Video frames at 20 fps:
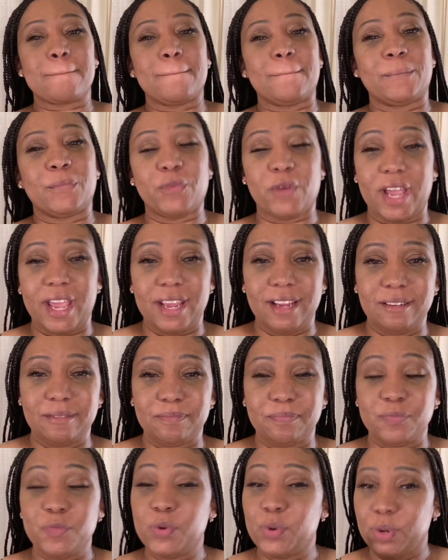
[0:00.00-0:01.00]
Right?
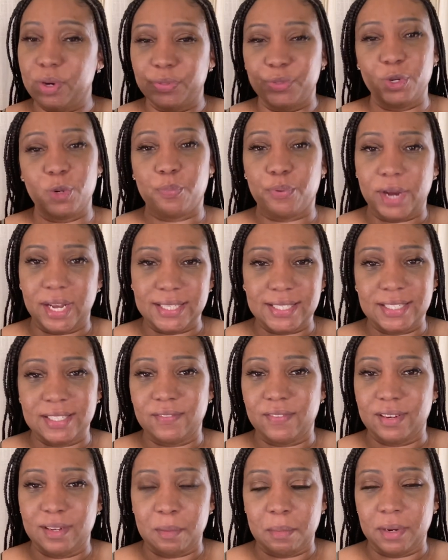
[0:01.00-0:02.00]
We're going through the process of
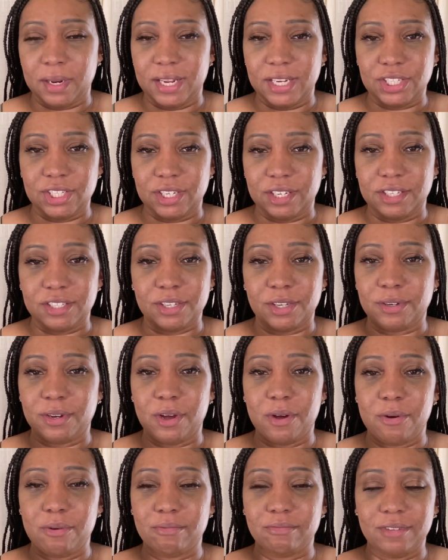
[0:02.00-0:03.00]
elimination. So
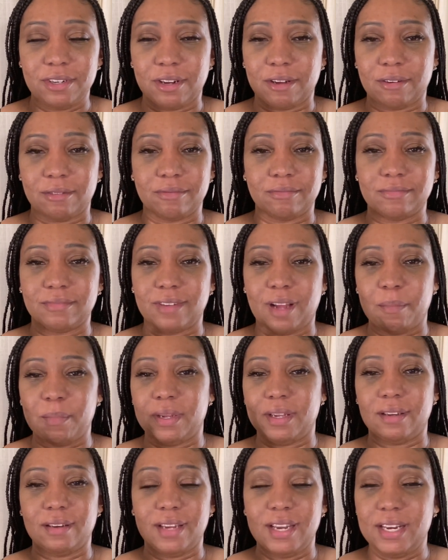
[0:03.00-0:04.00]
don't,
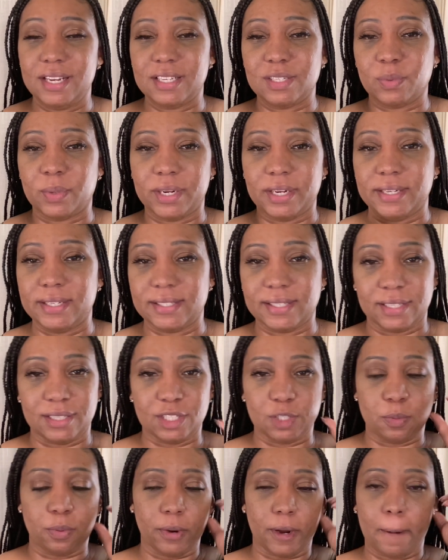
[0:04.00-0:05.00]
it is what it is at
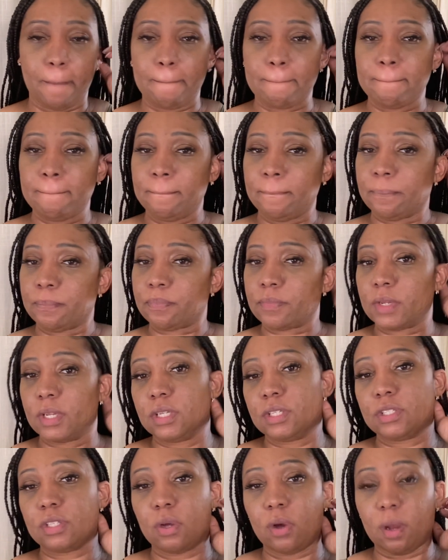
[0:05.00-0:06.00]
this point.
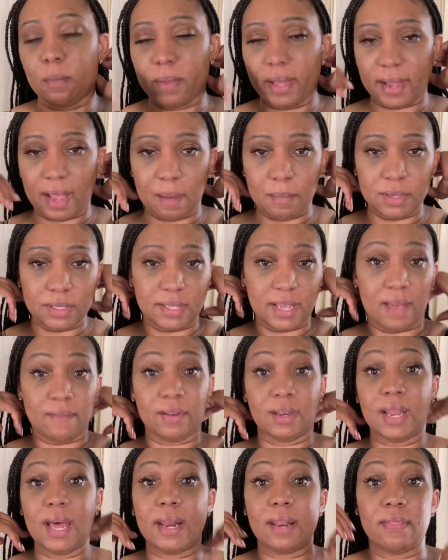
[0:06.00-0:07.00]
So I'm like, I must have a
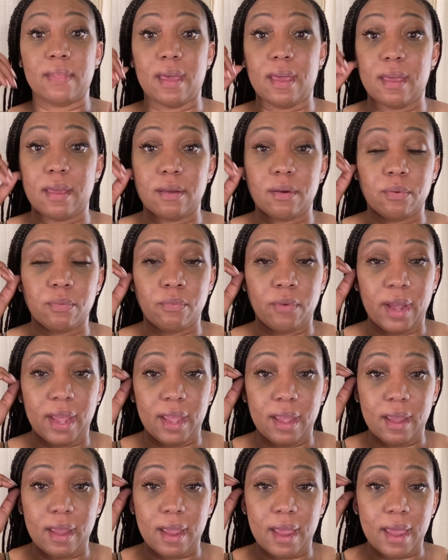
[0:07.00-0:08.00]
lot of that.
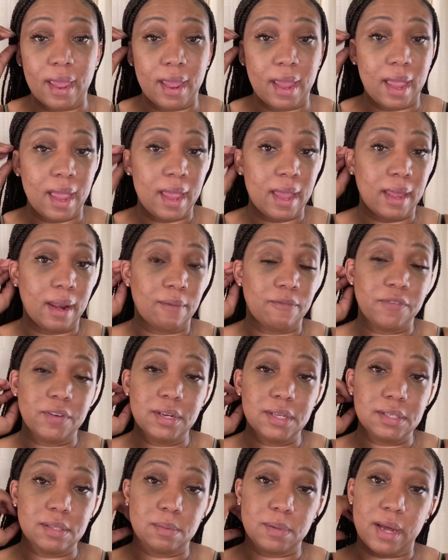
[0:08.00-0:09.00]
Right? And I'm
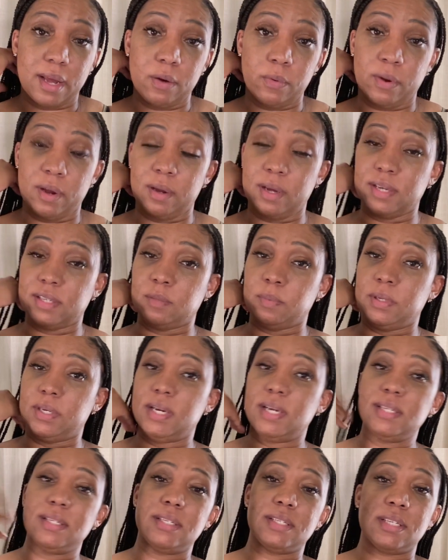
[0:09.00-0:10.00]
feeling some kind of way
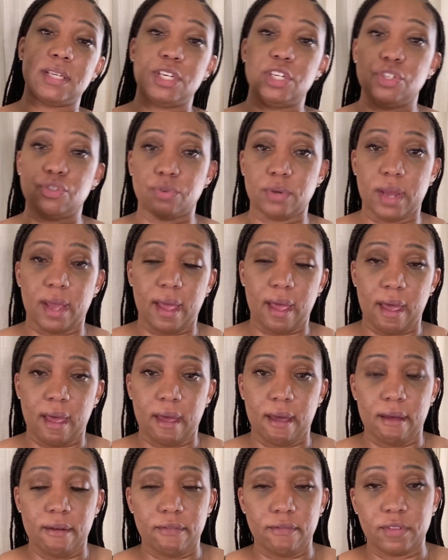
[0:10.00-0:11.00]
because of this injury I
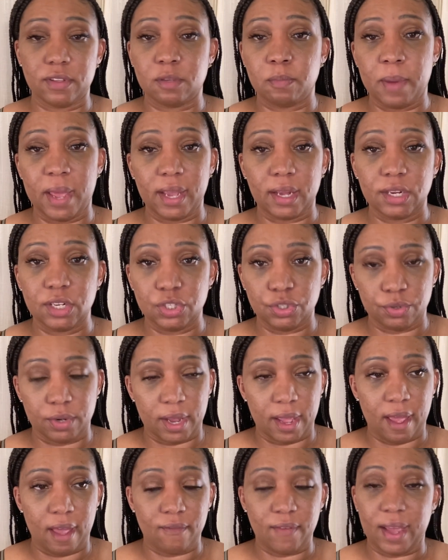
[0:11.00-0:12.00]
have, this back injury
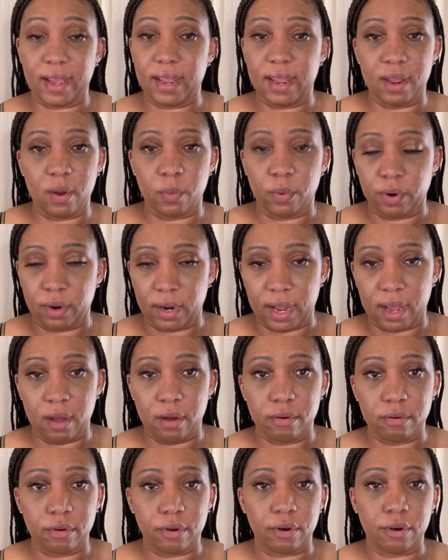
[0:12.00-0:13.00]
I have. I can't work
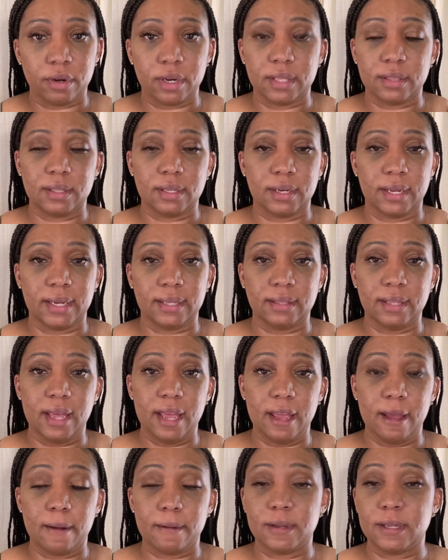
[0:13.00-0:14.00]
out or nothing like
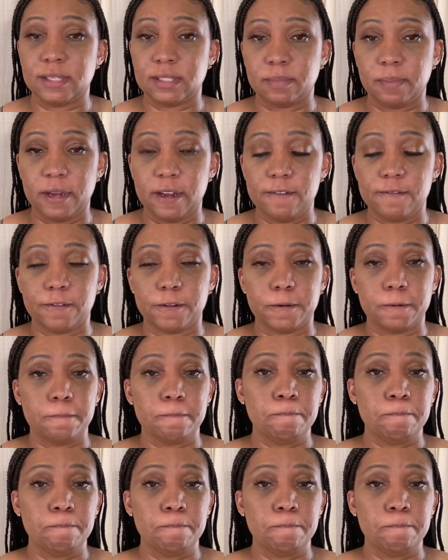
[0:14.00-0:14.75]
that. It's painful.